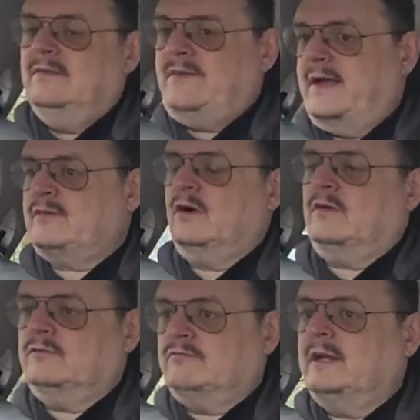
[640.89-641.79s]
They've got
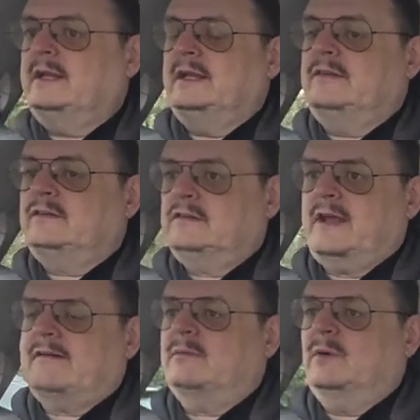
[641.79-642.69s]
really
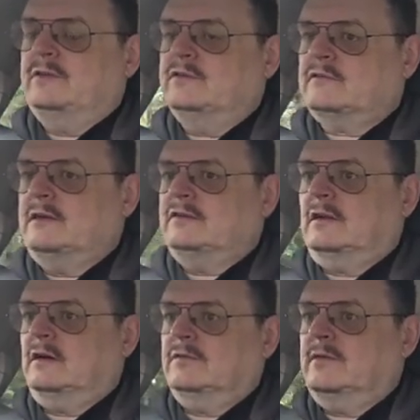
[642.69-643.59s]
terrible injuries, a
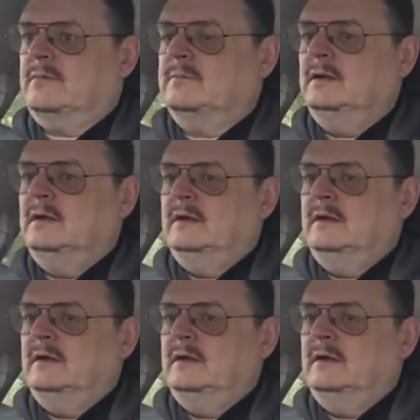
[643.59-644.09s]
lot of them.